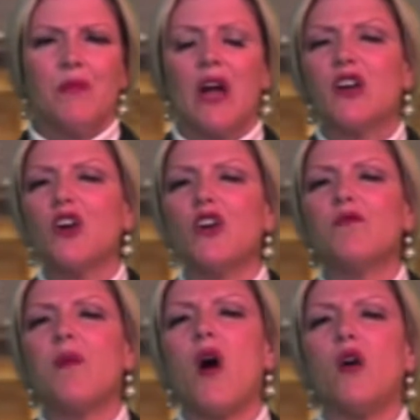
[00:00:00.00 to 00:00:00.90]
A
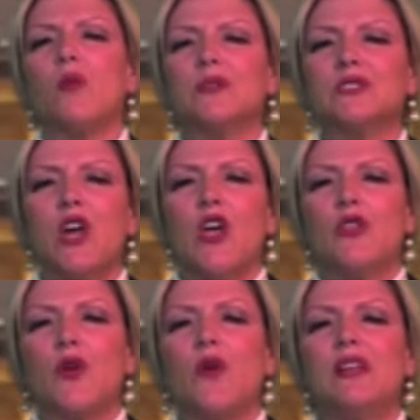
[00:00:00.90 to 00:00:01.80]
curveball was
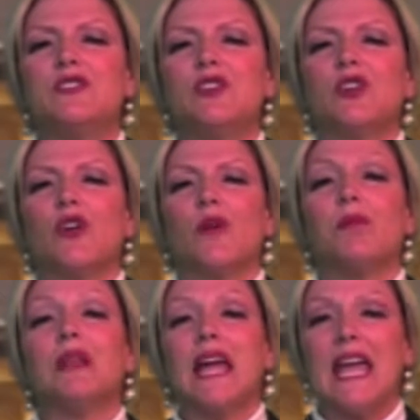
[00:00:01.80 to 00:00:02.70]
thrown into your
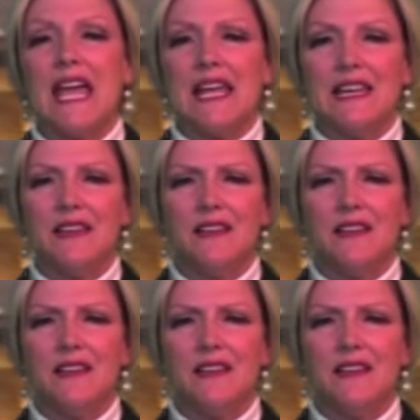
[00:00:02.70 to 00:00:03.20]
plan.